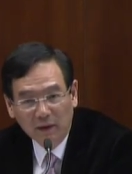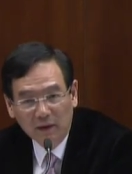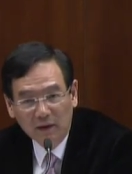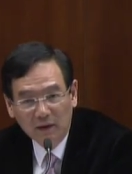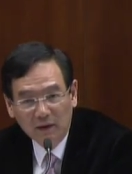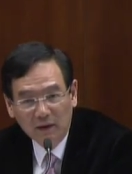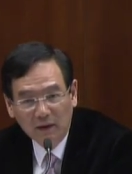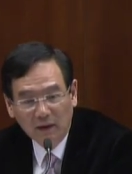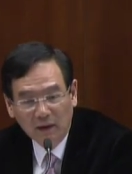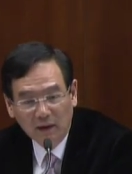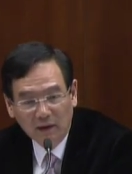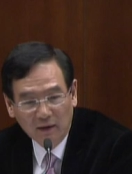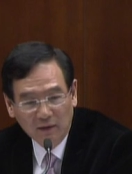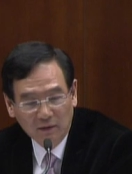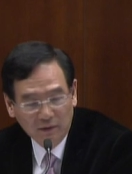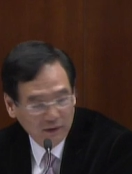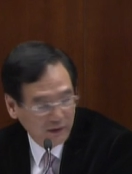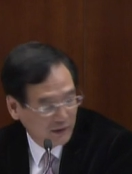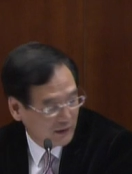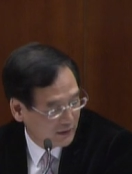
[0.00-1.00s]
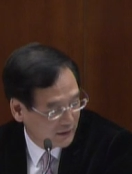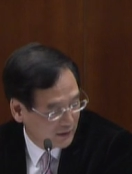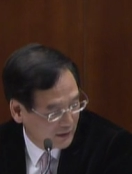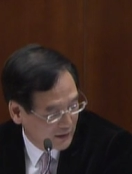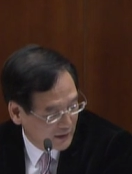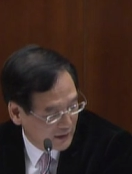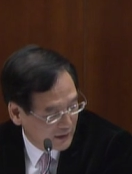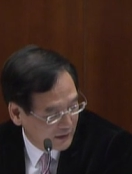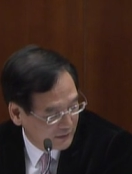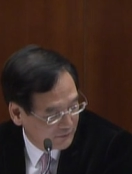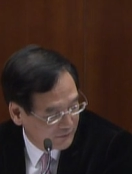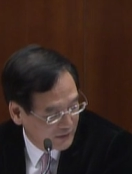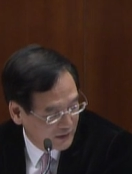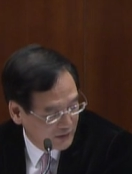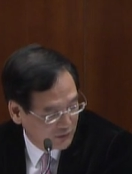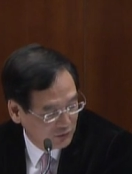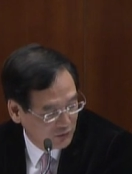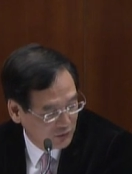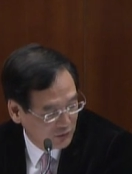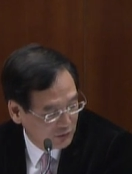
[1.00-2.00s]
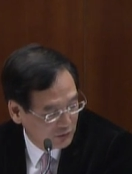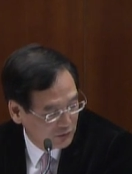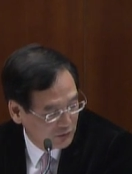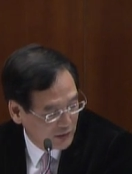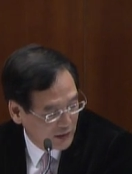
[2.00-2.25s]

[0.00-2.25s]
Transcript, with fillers: uh, given you submissions.